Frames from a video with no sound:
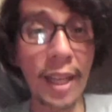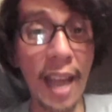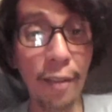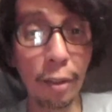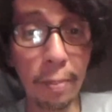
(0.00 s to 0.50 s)

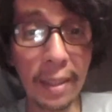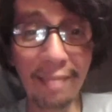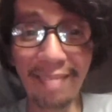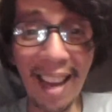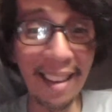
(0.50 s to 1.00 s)
have to
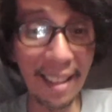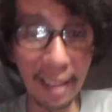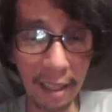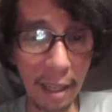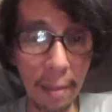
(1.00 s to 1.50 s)
be
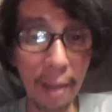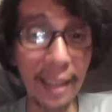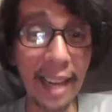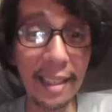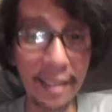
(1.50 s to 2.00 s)
technical
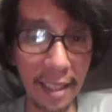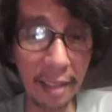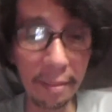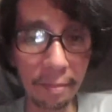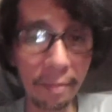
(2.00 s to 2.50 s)
about
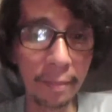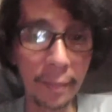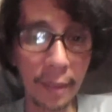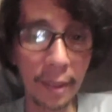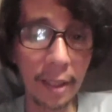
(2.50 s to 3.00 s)
anything,
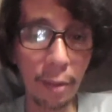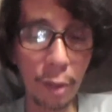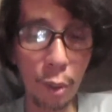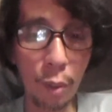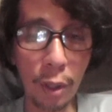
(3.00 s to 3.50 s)
okay,
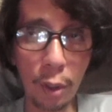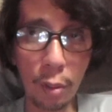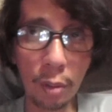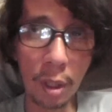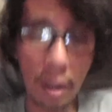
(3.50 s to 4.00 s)
when you want
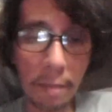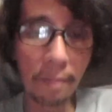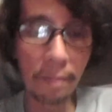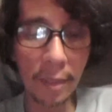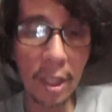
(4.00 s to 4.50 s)
to
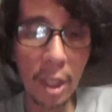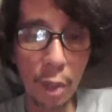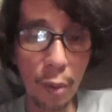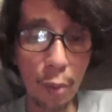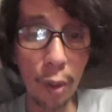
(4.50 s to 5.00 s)

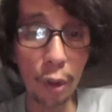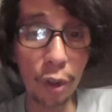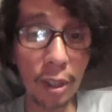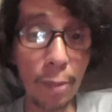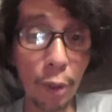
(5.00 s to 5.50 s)

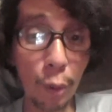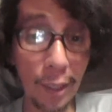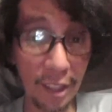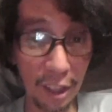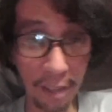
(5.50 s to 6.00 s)
stream on
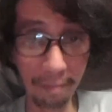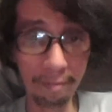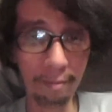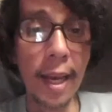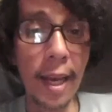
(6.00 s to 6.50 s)
Twitch.
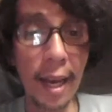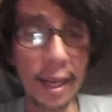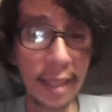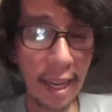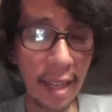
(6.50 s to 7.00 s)

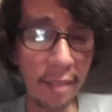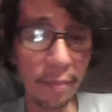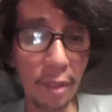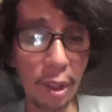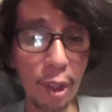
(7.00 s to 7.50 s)

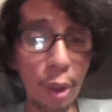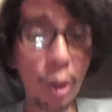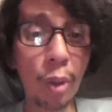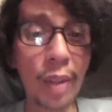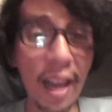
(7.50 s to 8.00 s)
Again,
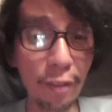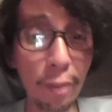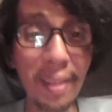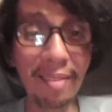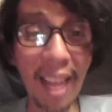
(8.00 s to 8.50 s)
you don't have
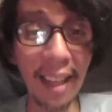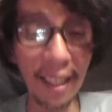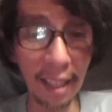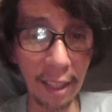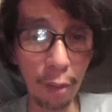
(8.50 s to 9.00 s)
to be
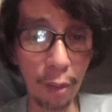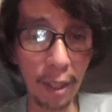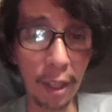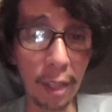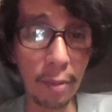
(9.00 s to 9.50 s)
technical
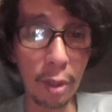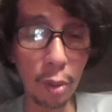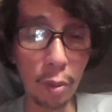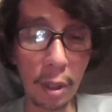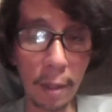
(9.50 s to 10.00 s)
when it comes
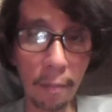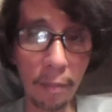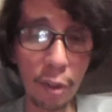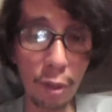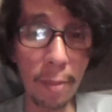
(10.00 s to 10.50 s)
to
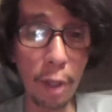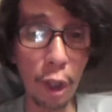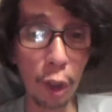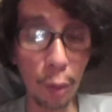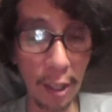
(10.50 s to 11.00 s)
streaming
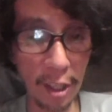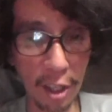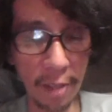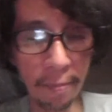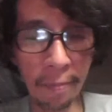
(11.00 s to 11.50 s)
on
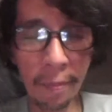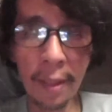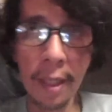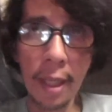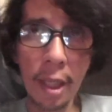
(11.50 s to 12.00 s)
Twitch.
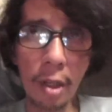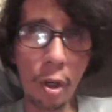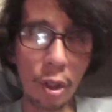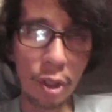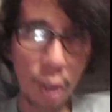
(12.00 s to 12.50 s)

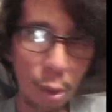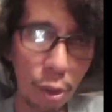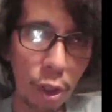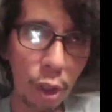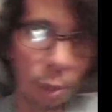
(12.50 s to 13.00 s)
On
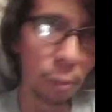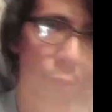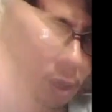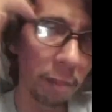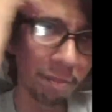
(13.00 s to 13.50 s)

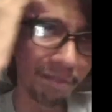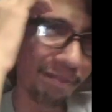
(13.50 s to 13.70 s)
YouTube, well,